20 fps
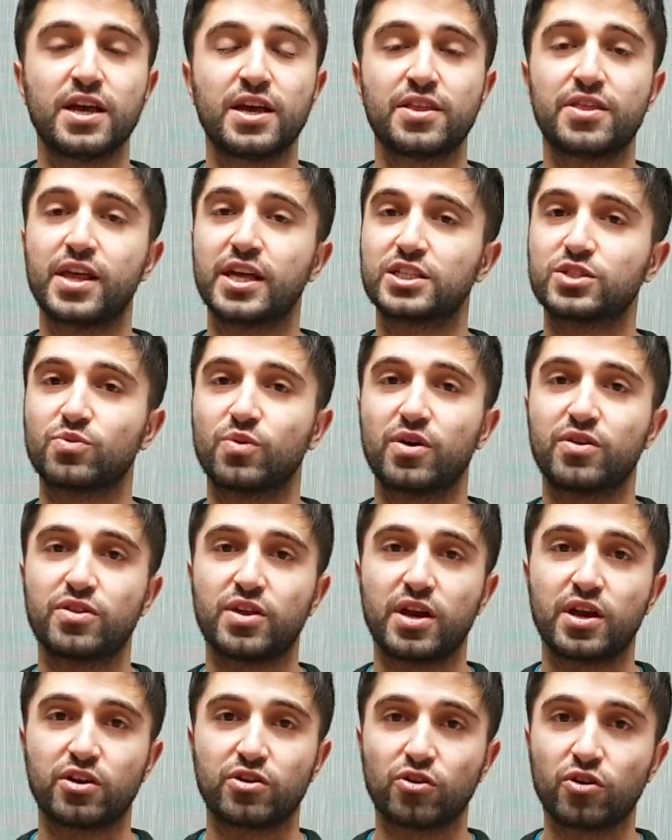that's why
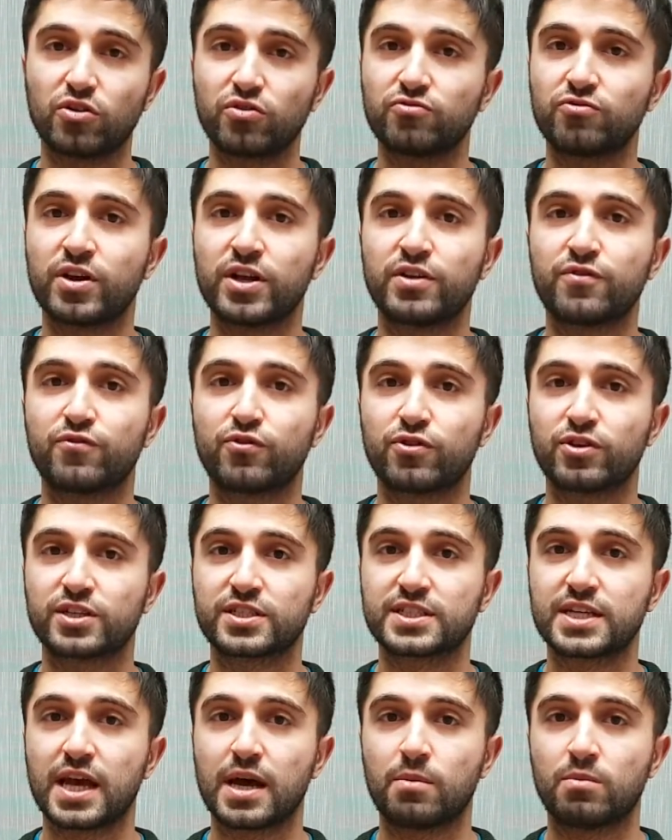they are not ready for
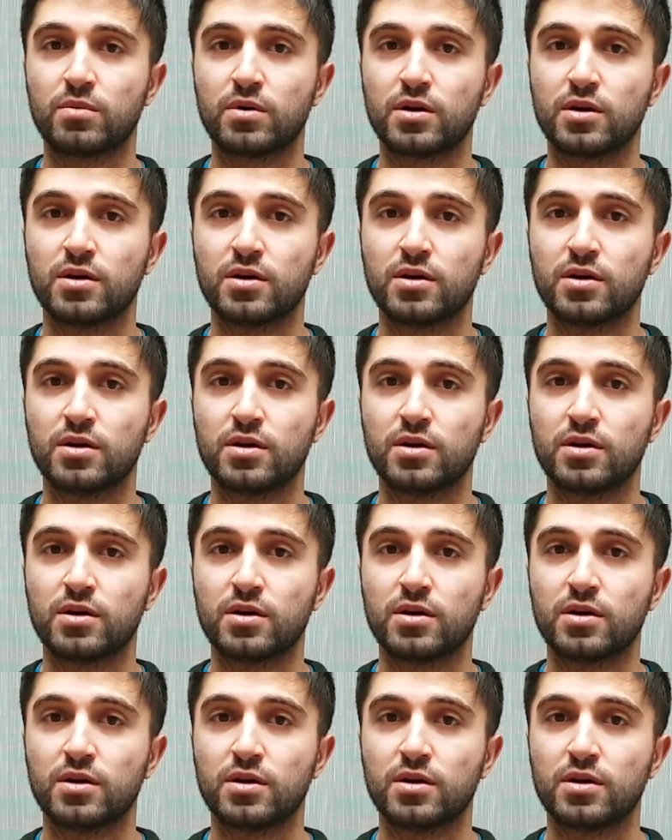exam.